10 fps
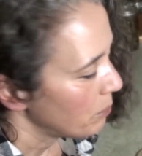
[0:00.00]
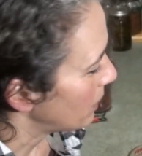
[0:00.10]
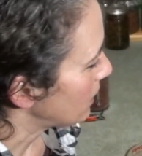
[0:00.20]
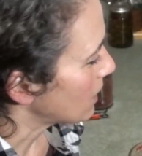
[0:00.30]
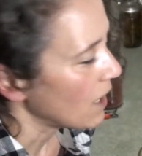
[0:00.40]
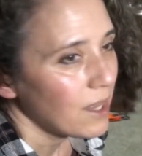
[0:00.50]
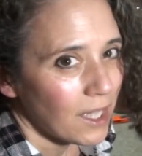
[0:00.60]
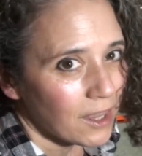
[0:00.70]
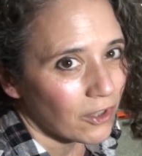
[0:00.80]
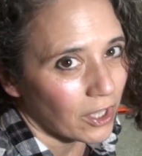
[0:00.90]
but I
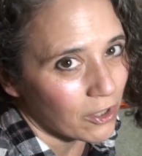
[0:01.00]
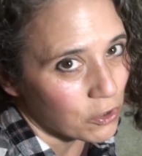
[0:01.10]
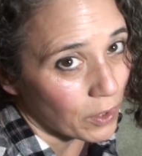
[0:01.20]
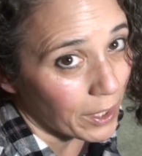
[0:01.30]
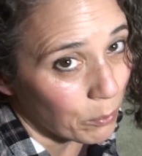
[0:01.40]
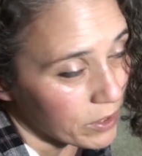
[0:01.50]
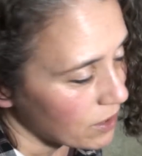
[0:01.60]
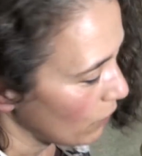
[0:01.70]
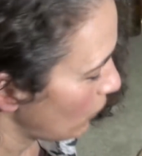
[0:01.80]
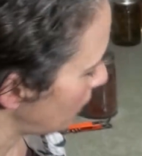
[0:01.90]
think they're going to try them
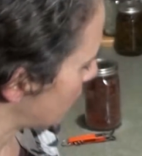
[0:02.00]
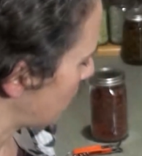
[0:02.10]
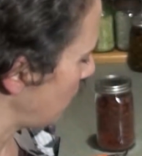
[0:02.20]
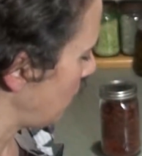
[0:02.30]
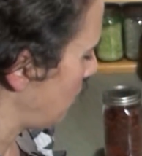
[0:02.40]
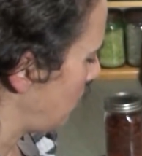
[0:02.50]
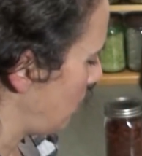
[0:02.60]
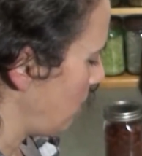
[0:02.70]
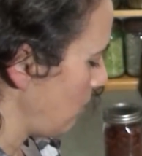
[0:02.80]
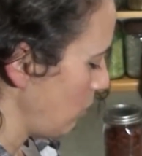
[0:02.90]
once they finish the
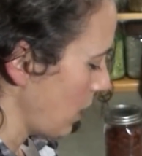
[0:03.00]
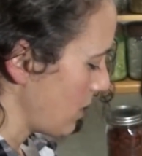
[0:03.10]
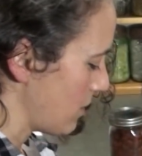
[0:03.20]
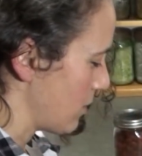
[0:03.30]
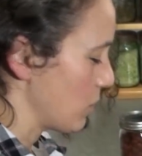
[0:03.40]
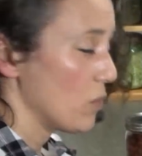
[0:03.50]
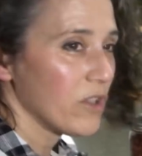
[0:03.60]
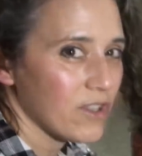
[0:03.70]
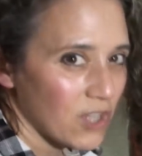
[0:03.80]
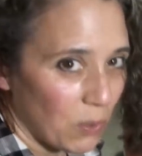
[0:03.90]
raisins and
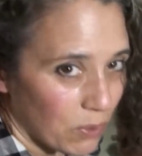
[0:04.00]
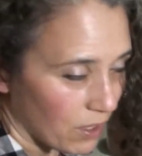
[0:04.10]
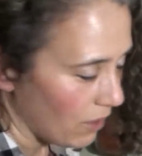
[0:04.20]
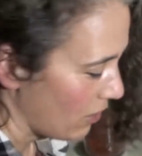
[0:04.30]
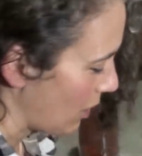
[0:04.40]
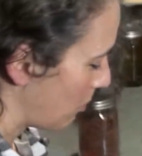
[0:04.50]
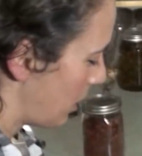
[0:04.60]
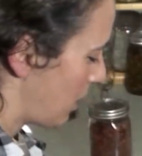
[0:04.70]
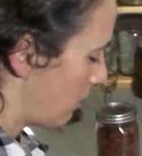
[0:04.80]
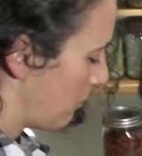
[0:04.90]
we'll see what they think
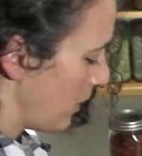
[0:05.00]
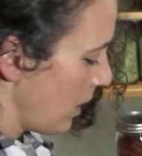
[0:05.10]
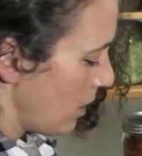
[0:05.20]
about them.